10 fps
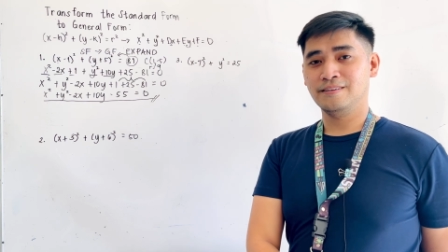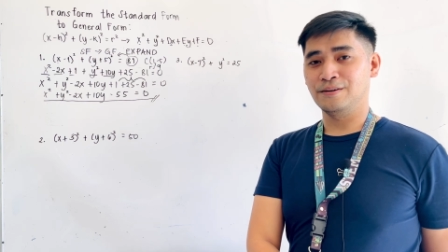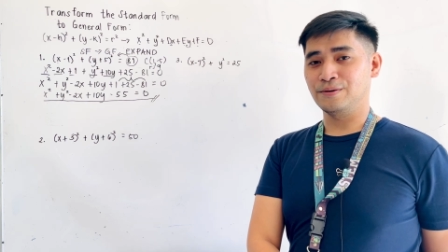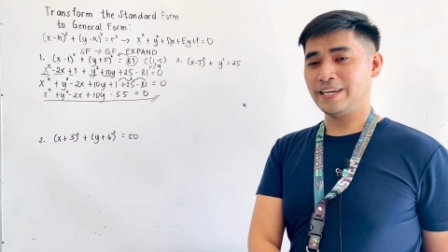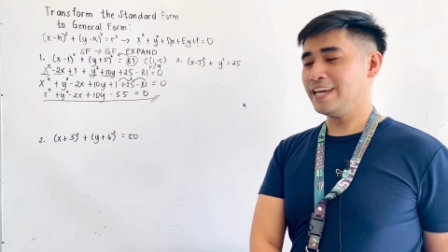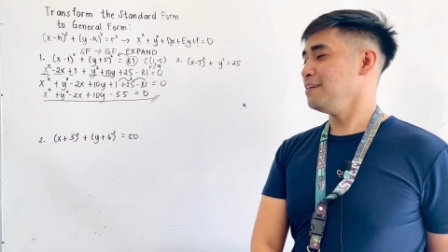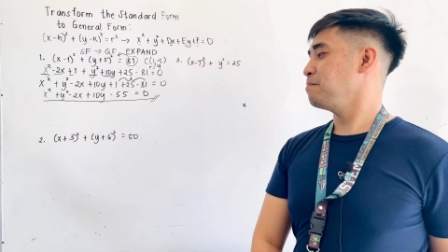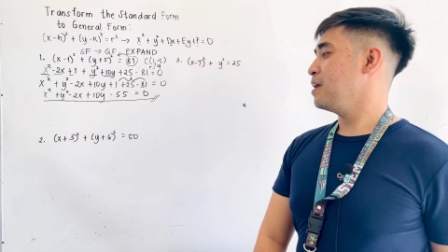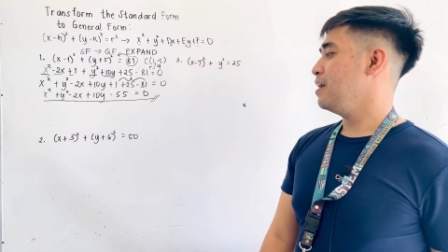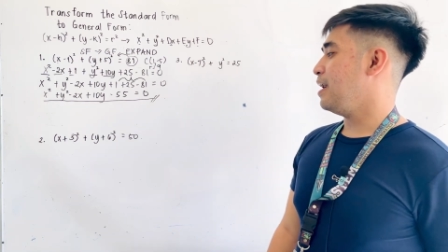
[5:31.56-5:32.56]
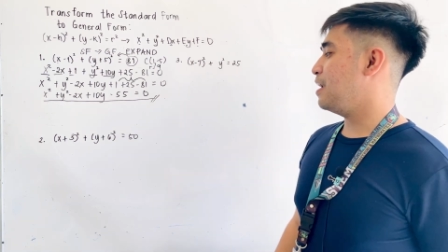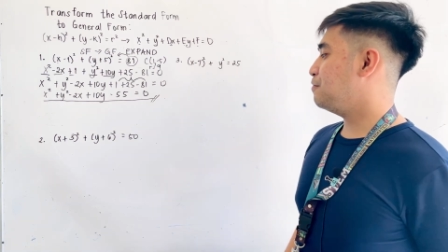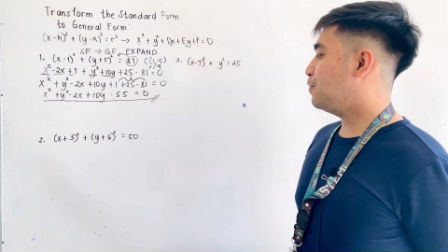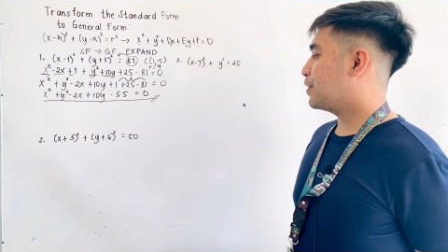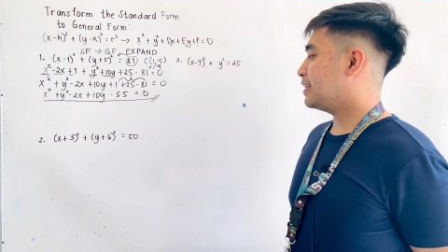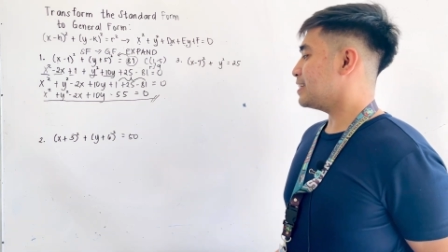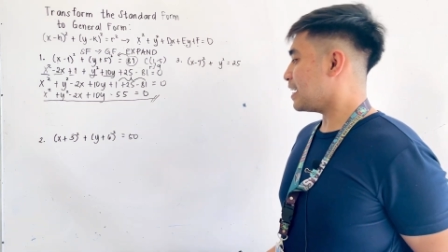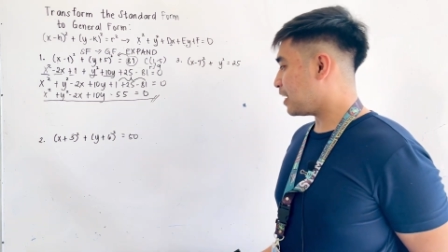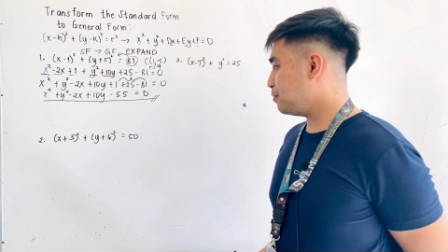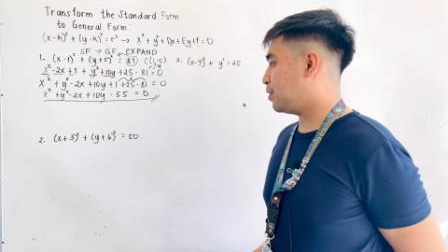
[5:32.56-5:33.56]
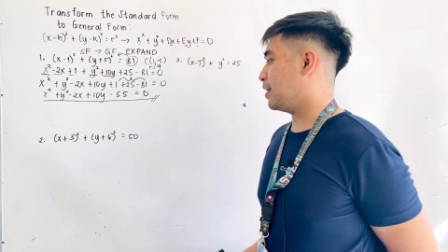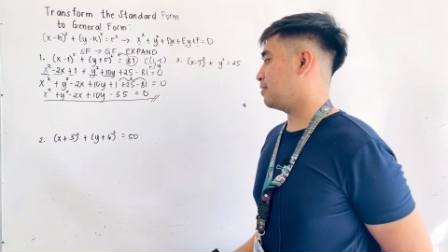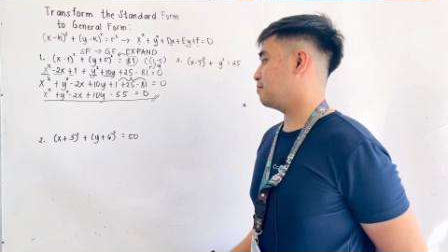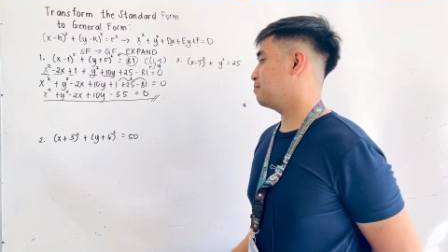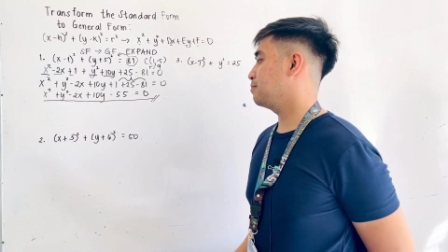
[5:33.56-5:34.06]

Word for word: Okay? And for the second one,